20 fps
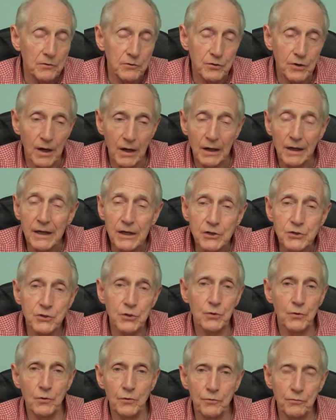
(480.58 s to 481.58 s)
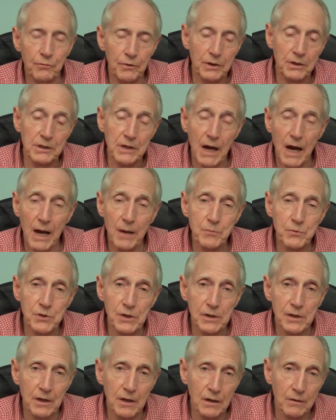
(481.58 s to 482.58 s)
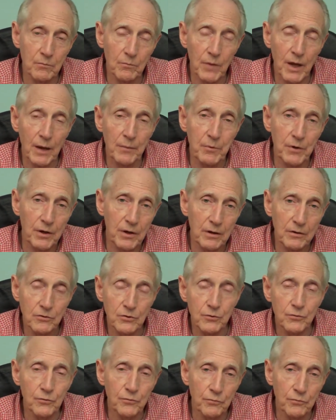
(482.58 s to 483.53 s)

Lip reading: at least 2 or 3 times, and then maybe 2,